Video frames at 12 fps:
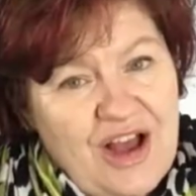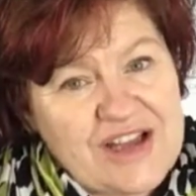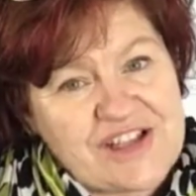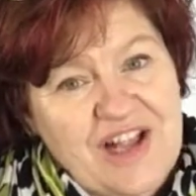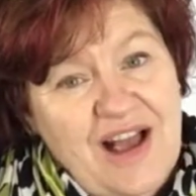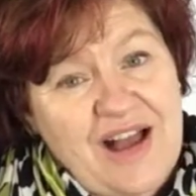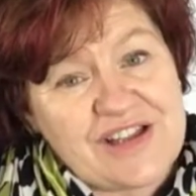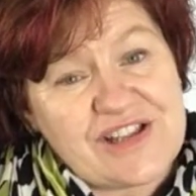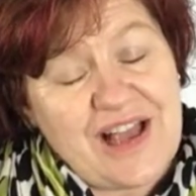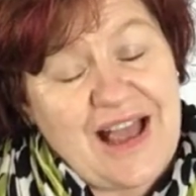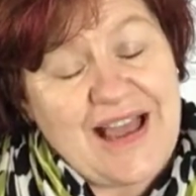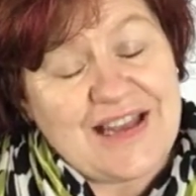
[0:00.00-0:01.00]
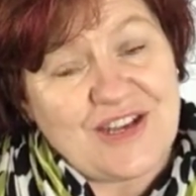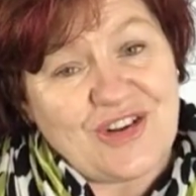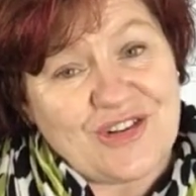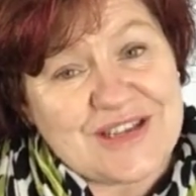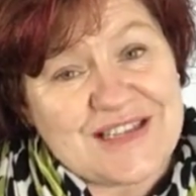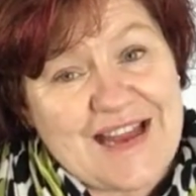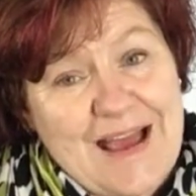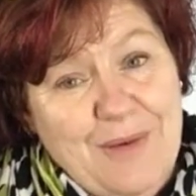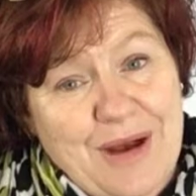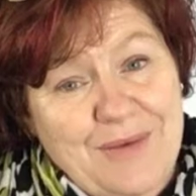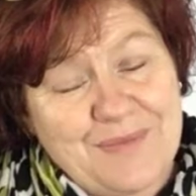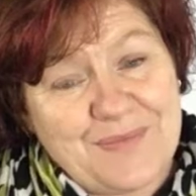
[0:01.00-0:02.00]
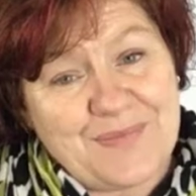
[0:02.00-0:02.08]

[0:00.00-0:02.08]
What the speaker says: I charge $80 an hour.